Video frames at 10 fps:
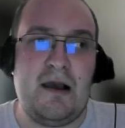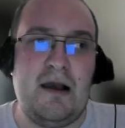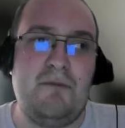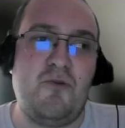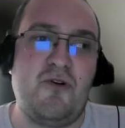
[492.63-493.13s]

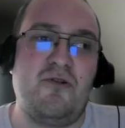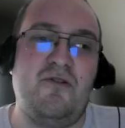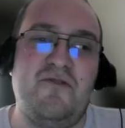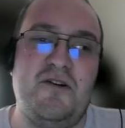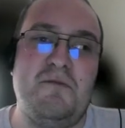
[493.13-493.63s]

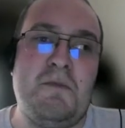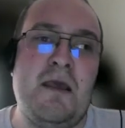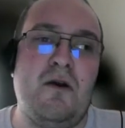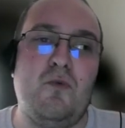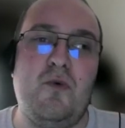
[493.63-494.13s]
Moreover,
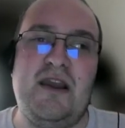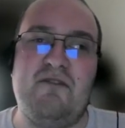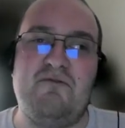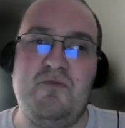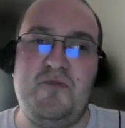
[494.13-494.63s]
we
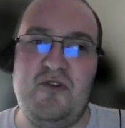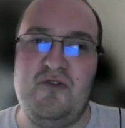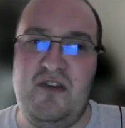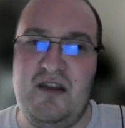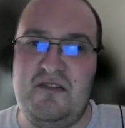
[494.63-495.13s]
have
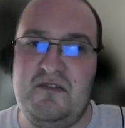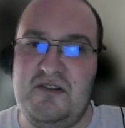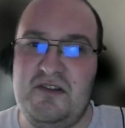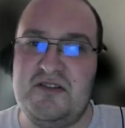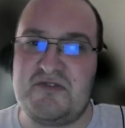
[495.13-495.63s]
computed
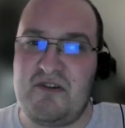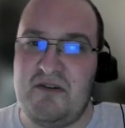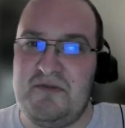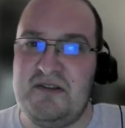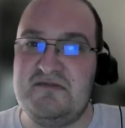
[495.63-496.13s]
the
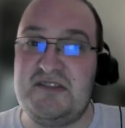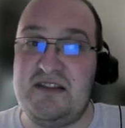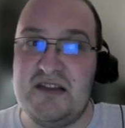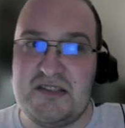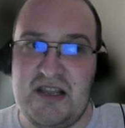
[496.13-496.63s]
descriptive
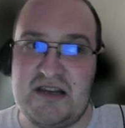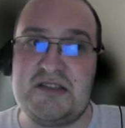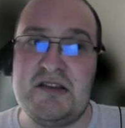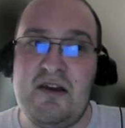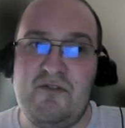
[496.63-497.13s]
statistics
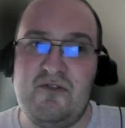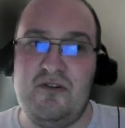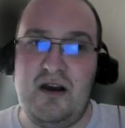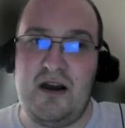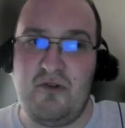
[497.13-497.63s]
for
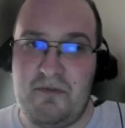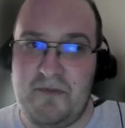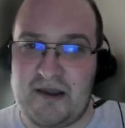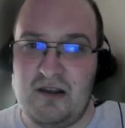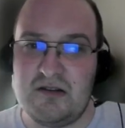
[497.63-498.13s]
our
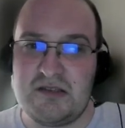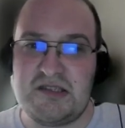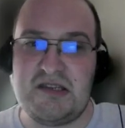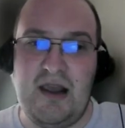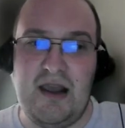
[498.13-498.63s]

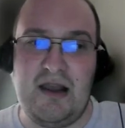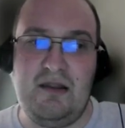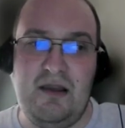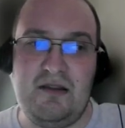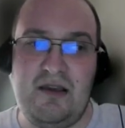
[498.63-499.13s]
periods, and
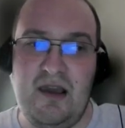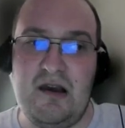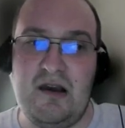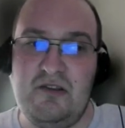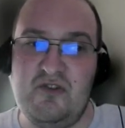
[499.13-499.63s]
in
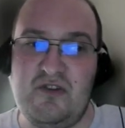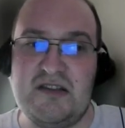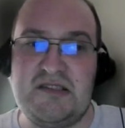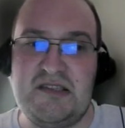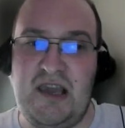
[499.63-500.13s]
here you
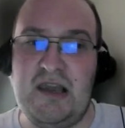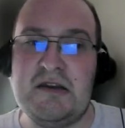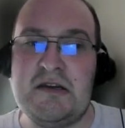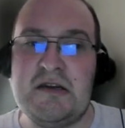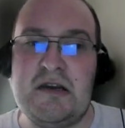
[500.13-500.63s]
can see
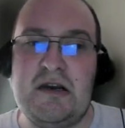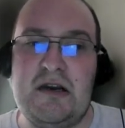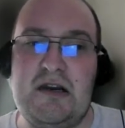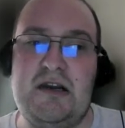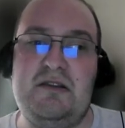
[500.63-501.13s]

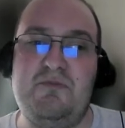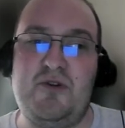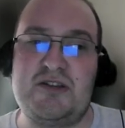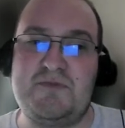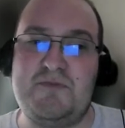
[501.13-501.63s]
the
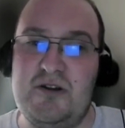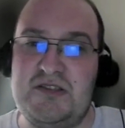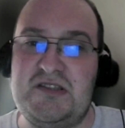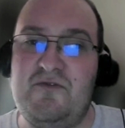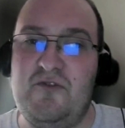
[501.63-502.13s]
box
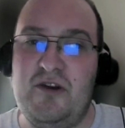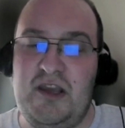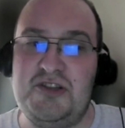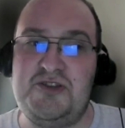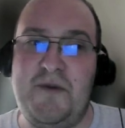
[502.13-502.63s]
plots for
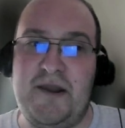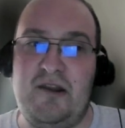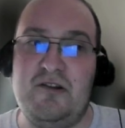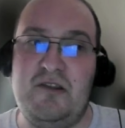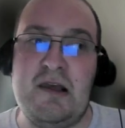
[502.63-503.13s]
each period.